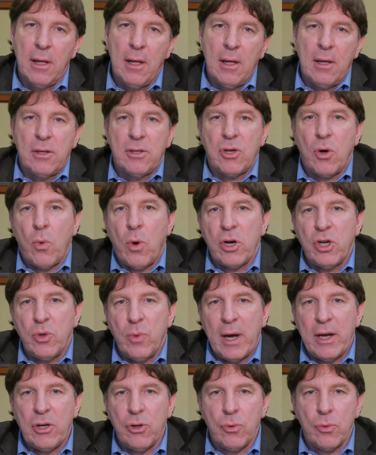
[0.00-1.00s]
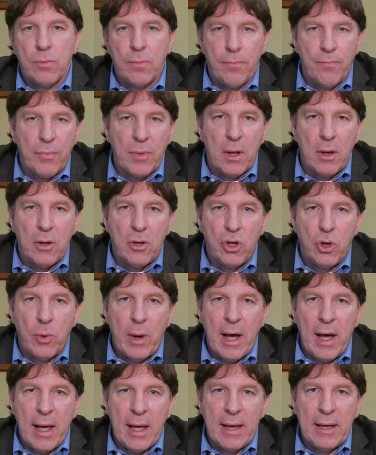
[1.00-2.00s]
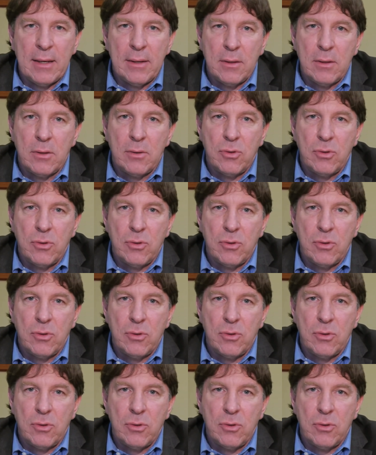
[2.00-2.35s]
So what do I do? Do I